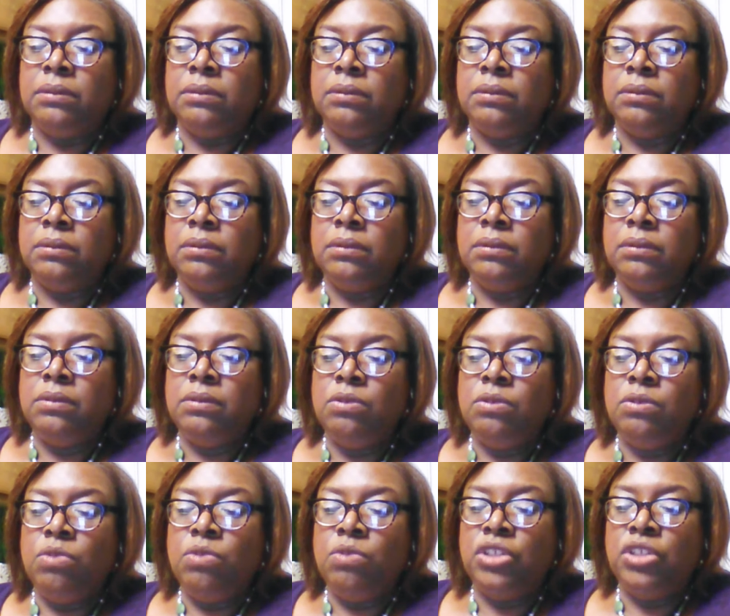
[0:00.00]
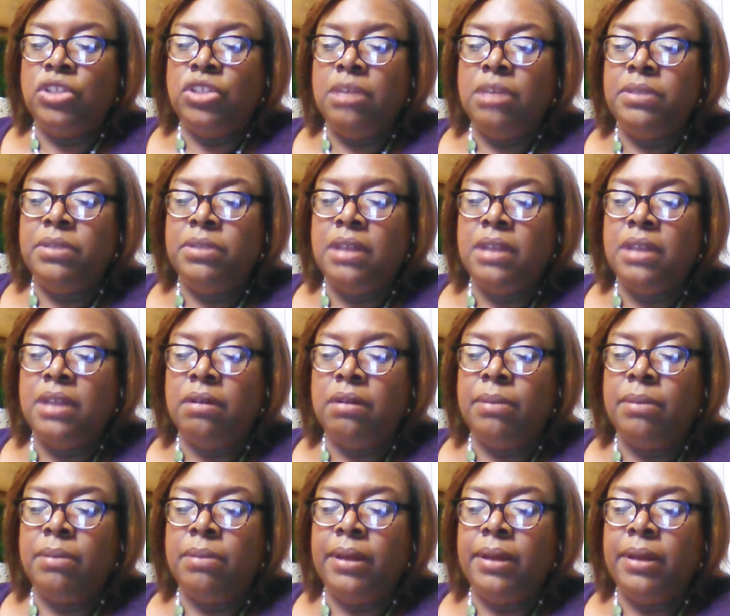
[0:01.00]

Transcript: I don't know what y'all be talking about.